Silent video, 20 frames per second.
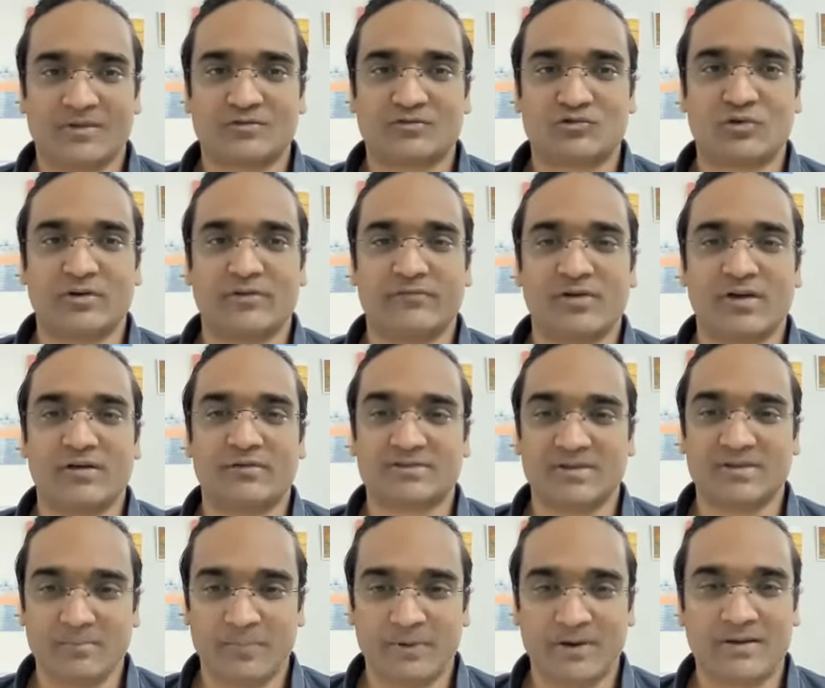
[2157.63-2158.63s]
So if you have
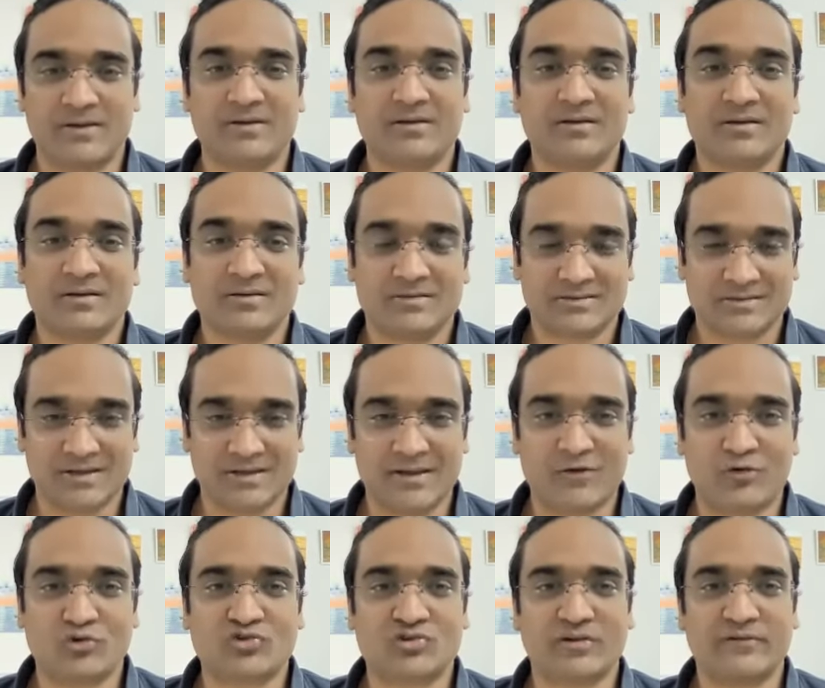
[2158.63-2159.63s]
simple,
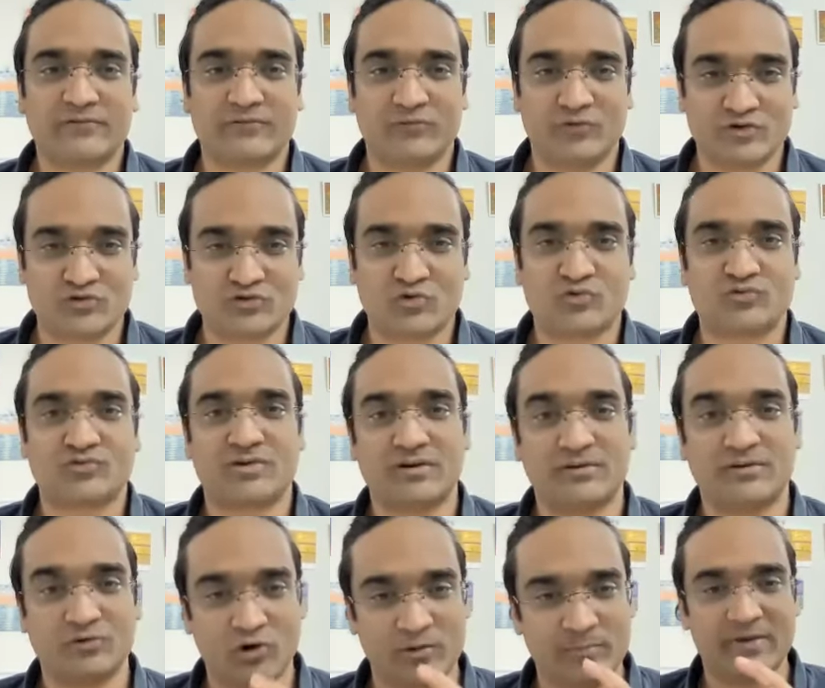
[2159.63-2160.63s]
silly question, foolish
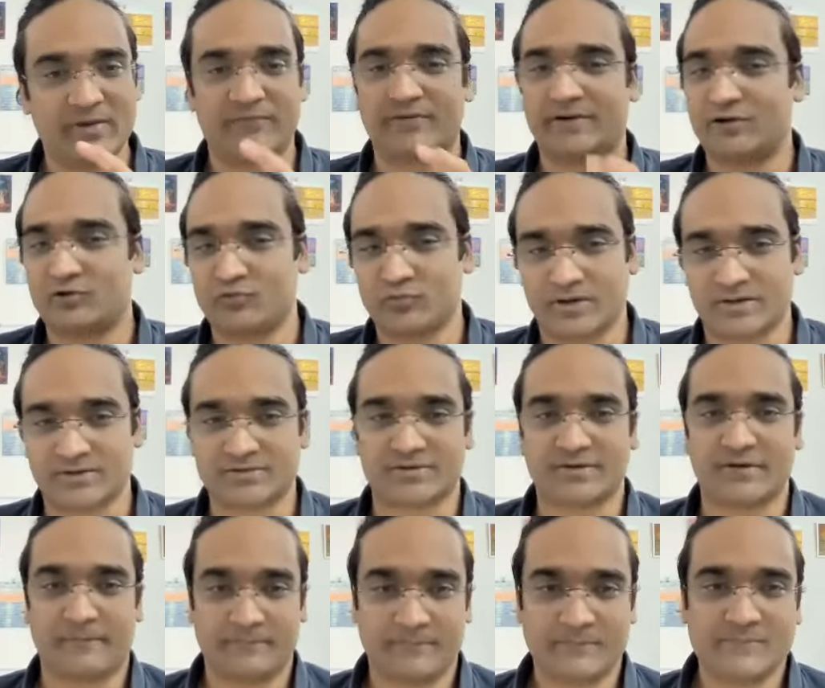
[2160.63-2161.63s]
question, be afraid to ask
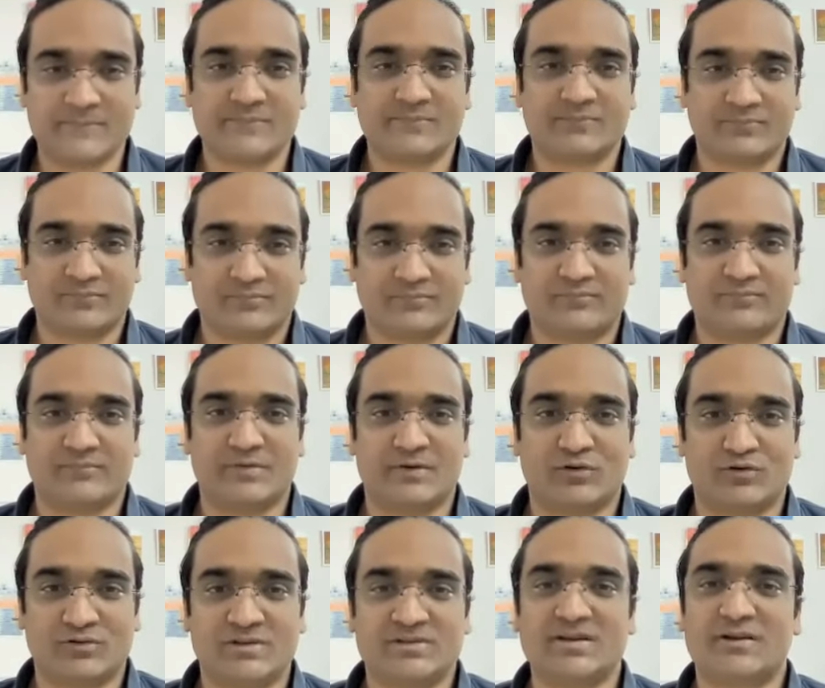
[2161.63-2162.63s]

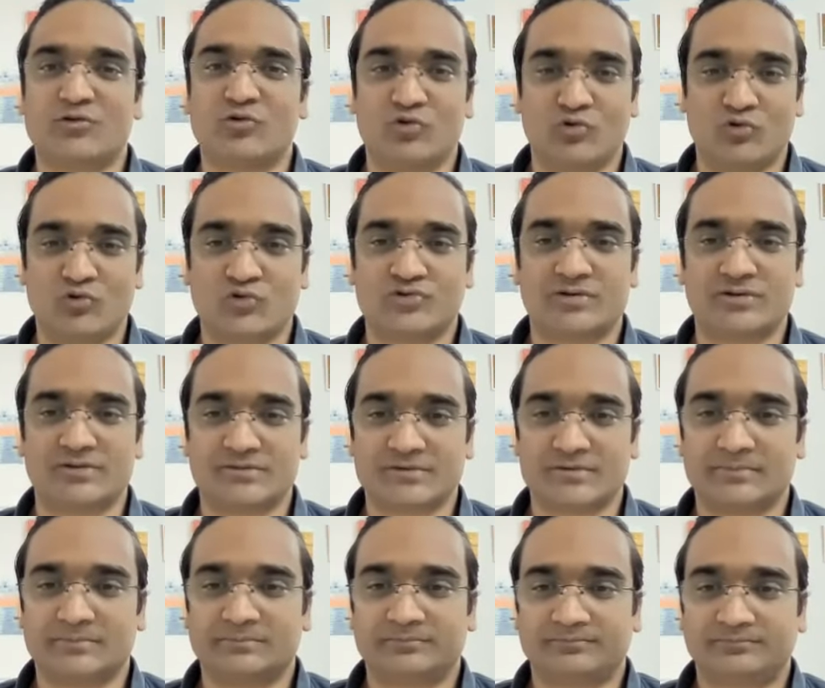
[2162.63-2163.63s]
because these are good
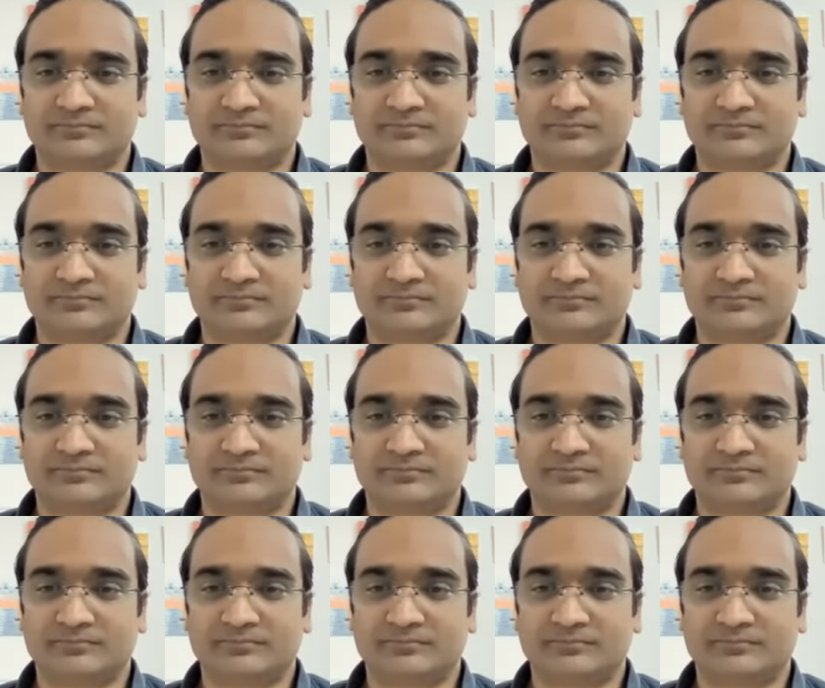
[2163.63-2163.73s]
questions.